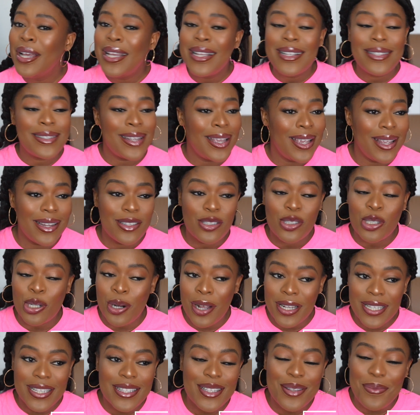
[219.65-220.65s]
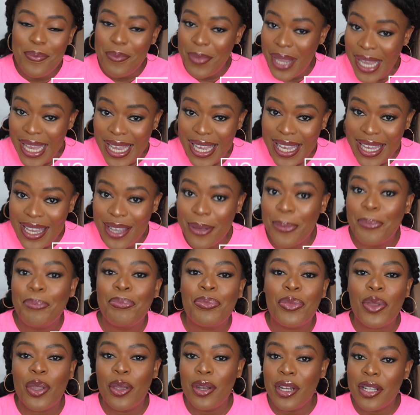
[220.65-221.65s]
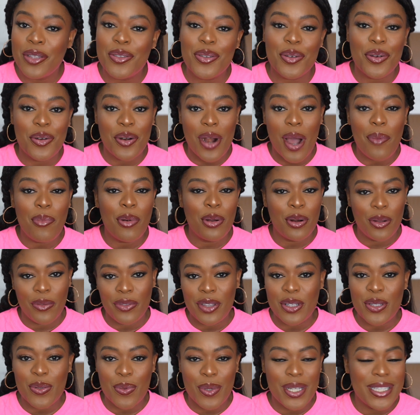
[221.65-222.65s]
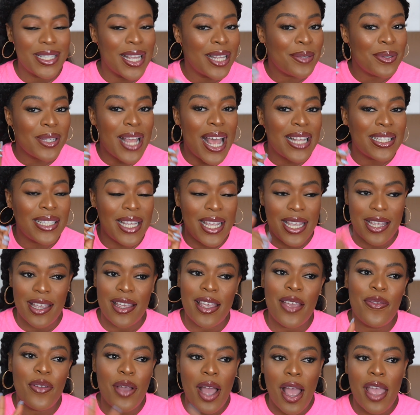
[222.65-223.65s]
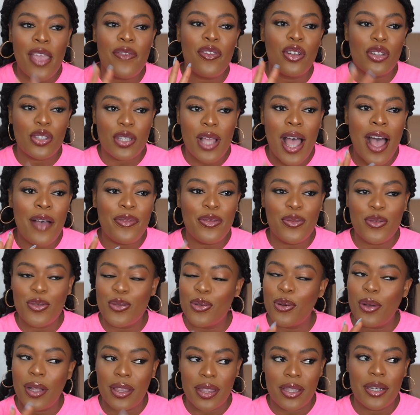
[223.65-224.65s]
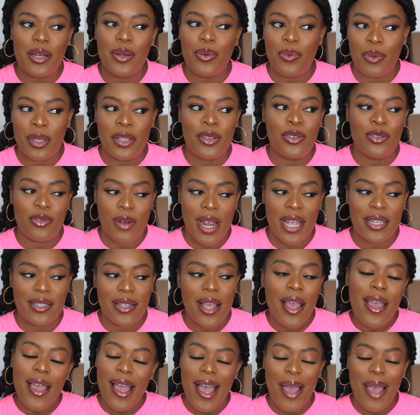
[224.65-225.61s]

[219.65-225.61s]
See, trust me. You need to grab one of those wigs. I see, if you're to have two or three wigs, right?